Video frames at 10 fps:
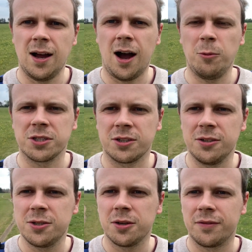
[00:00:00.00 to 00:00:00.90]
I wasn't
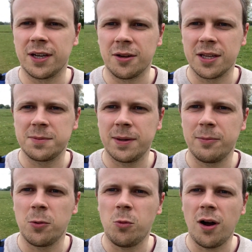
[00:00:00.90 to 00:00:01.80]
going to do a video at this bit,
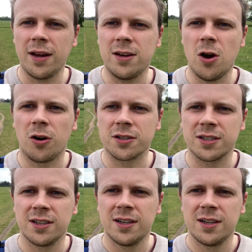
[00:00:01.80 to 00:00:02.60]
but why not?